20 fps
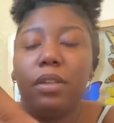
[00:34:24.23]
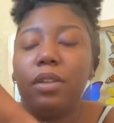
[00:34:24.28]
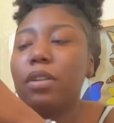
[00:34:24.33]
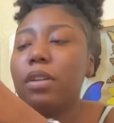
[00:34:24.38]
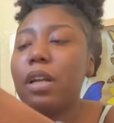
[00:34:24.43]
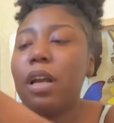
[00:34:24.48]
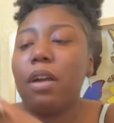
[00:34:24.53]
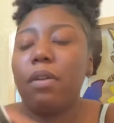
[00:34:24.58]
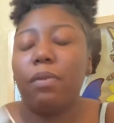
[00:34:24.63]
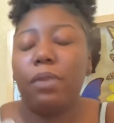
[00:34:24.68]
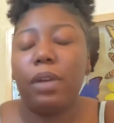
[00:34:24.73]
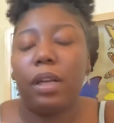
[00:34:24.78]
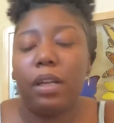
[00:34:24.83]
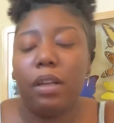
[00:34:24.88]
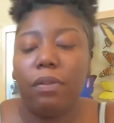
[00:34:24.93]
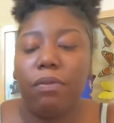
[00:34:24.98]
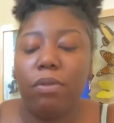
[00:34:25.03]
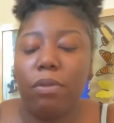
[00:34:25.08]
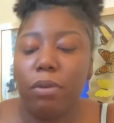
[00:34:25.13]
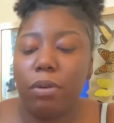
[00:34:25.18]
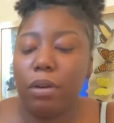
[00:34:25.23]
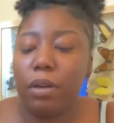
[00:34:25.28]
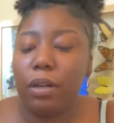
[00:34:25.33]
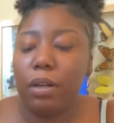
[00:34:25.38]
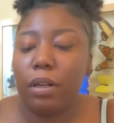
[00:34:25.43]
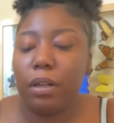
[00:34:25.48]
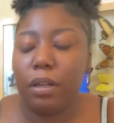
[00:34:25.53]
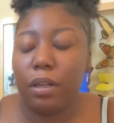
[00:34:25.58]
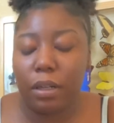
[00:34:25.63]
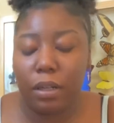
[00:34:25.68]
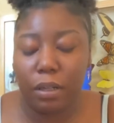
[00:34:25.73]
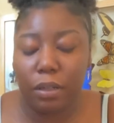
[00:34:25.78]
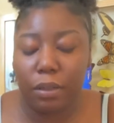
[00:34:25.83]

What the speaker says: You're not ready for